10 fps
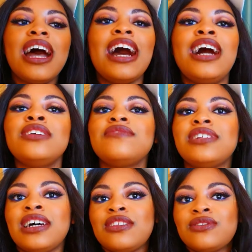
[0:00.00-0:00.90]
I just really
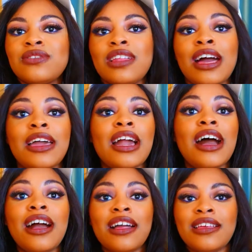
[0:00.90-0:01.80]
like this look. Like,
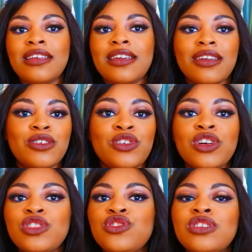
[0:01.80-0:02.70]
you
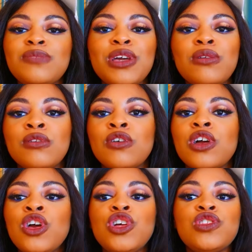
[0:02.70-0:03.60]
can do this makeup look
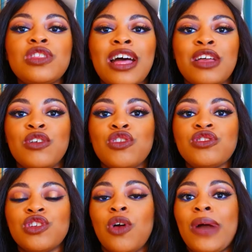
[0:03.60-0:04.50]
like
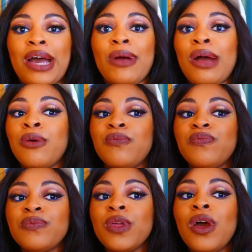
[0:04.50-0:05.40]
to go out out
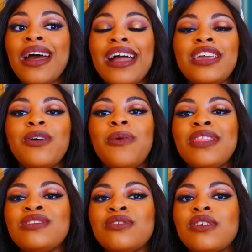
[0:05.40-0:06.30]
and you can wear
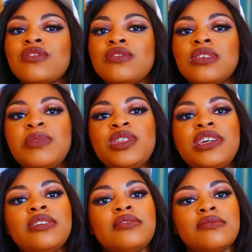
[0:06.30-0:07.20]
this look just to be
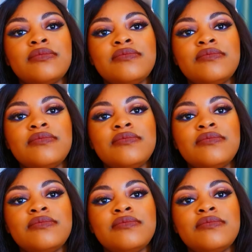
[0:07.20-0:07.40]
chill